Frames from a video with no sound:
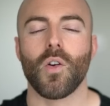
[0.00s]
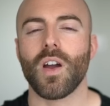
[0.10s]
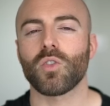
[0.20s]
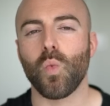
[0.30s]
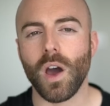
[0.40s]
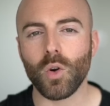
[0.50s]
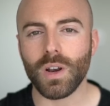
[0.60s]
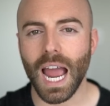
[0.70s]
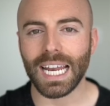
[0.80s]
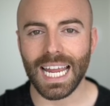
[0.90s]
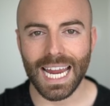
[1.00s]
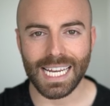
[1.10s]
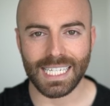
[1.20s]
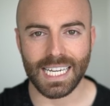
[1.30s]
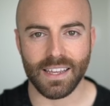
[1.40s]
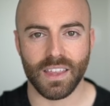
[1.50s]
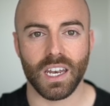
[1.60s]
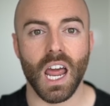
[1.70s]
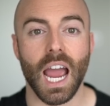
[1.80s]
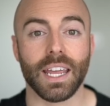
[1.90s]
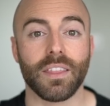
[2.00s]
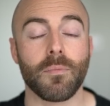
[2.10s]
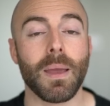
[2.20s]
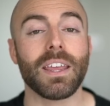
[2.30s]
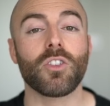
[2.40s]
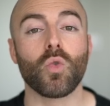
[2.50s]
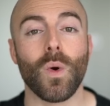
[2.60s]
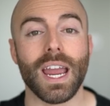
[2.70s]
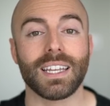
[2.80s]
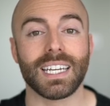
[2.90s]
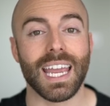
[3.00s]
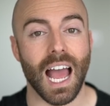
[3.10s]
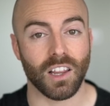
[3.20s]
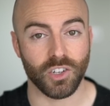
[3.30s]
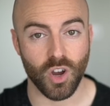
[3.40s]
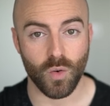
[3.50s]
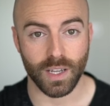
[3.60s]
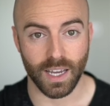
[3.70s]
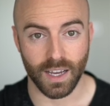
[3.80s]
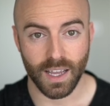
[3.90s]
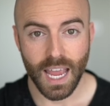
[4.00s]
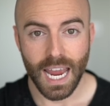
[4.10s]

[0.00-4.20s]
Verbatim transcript: Around 109 AD, the 9th made their way to Caledonia,